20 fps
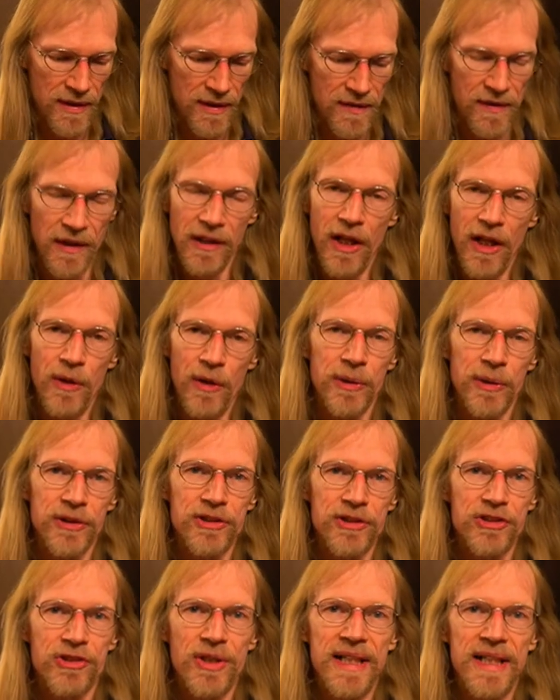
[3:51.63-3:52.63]
the lower
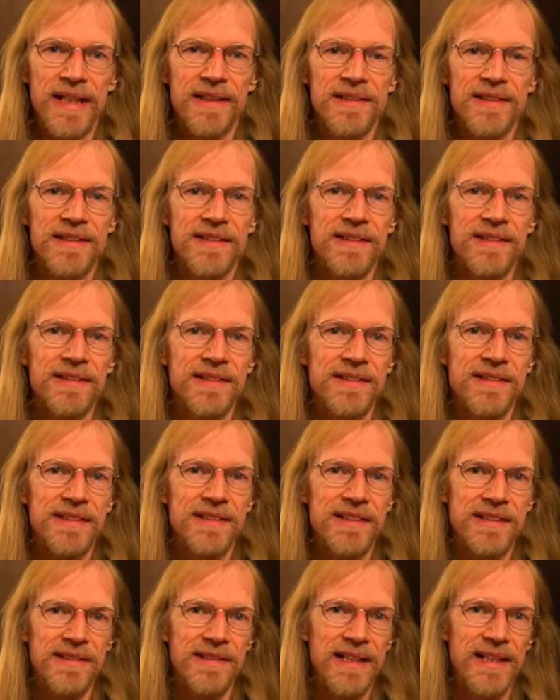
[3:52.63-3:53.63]
strings
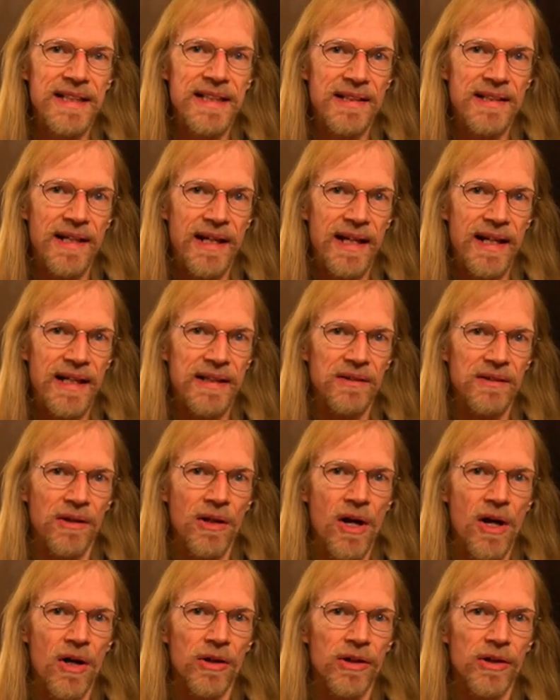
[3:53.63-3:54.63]
need a
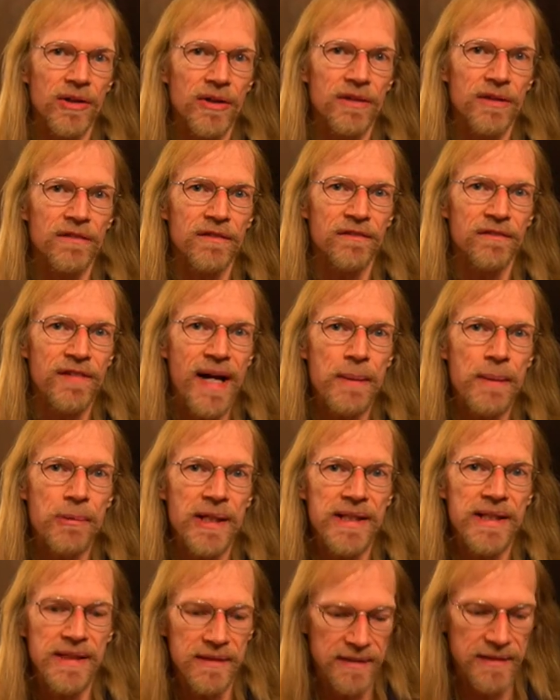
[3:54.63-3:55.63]
longer
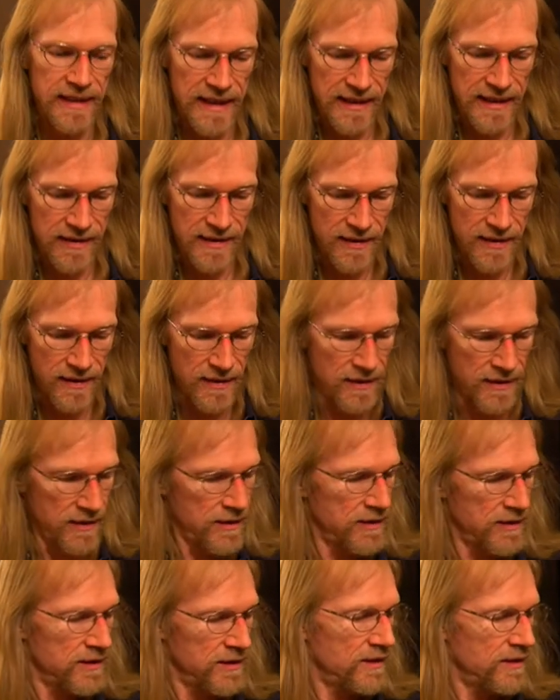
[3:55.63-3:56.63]
vibrating length.
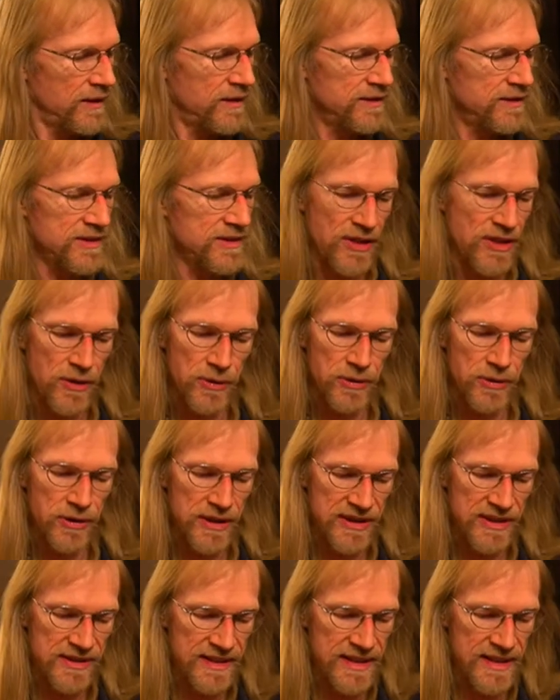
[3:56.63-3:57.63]
So
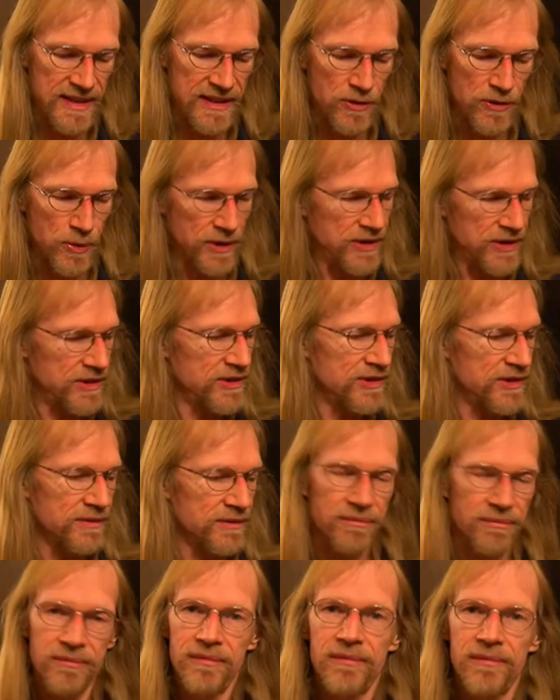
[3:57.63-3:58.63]
you can see this one's
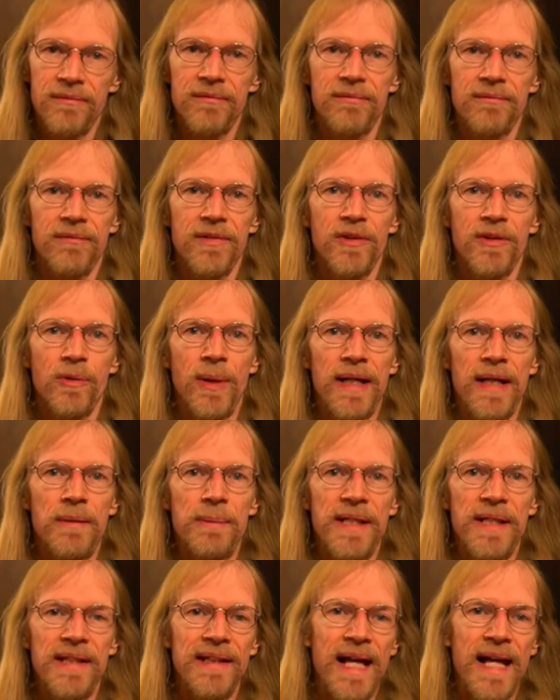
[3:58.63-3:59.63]
quite a
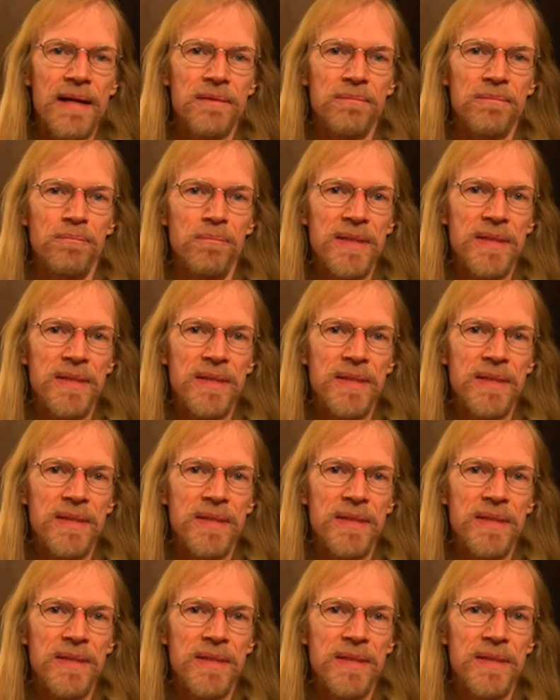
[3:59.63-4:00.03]
bit, and that